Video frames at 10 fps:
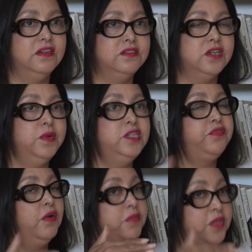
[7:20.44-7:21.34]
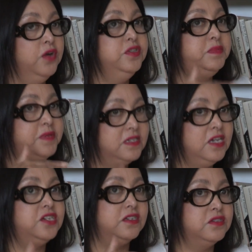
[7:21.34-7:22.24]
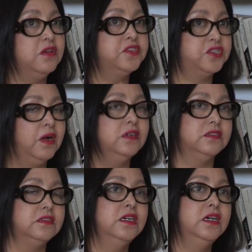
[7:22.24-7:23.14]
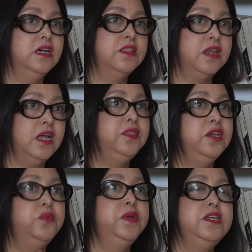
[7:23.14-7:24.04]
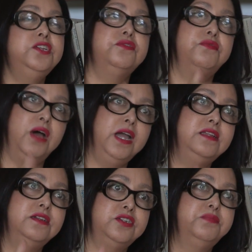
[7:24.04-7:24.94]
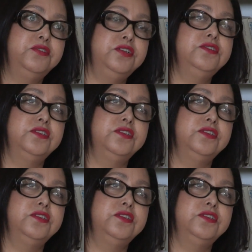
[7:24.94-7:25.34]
So it's from those positions of struggle that I think we need to write to produce